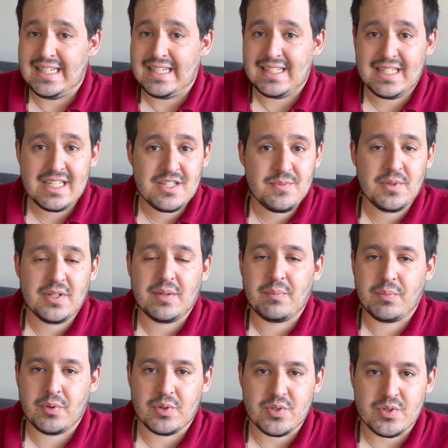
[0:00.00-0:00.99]
in Lisbon and
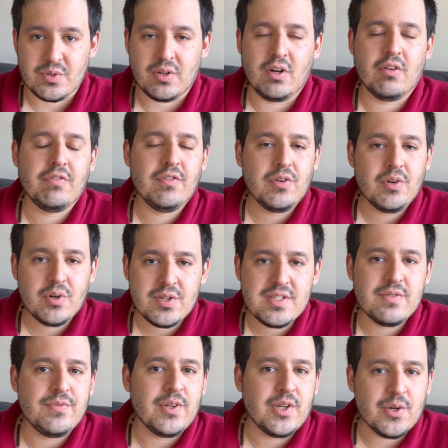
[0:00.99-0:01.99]
Porto. Of course,
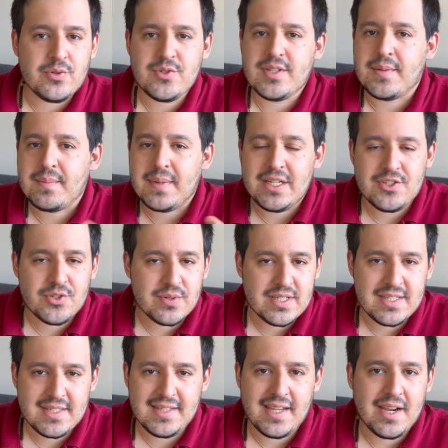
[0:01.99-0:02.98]
if you go to the main
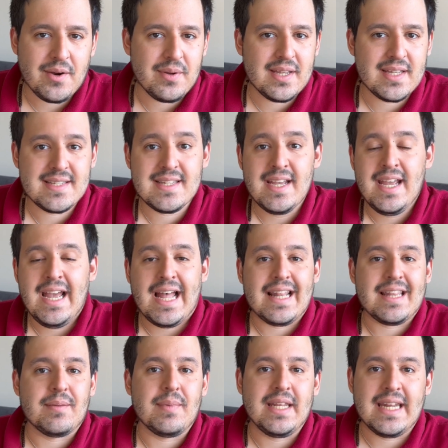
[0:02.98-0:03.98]
touristy areas and
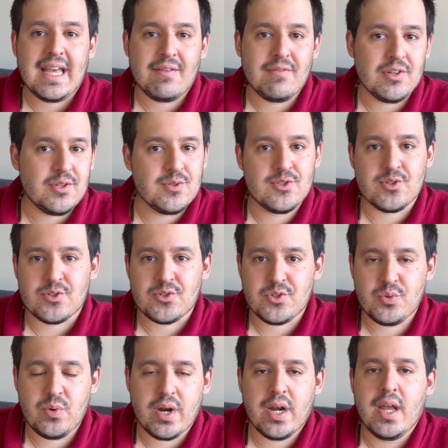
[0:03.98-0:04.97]
the main avenues or
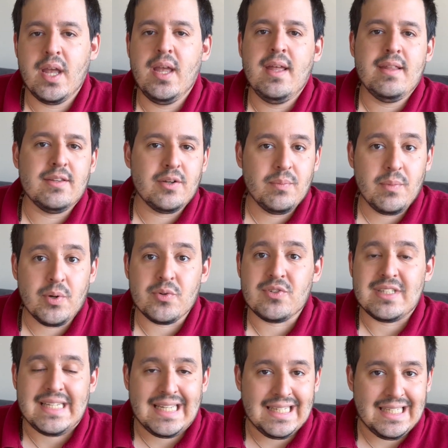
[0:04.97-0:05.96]
square, they're
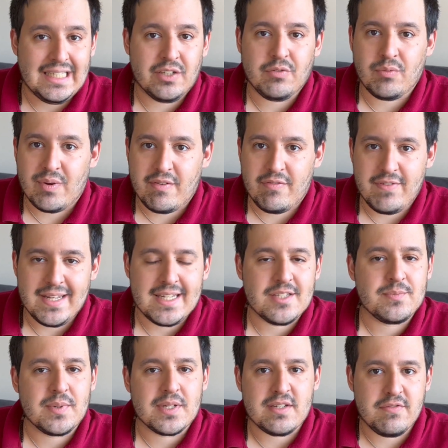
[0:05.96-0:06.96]
mostly clean of graffitis.
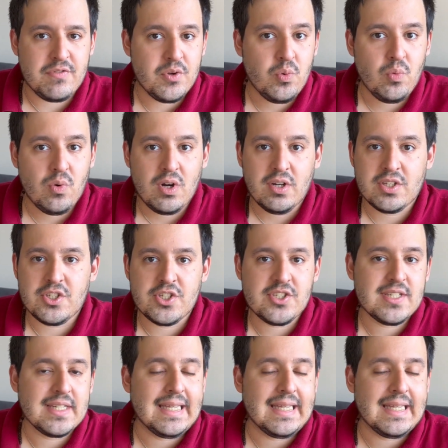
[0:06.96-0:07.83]
But if you walk just a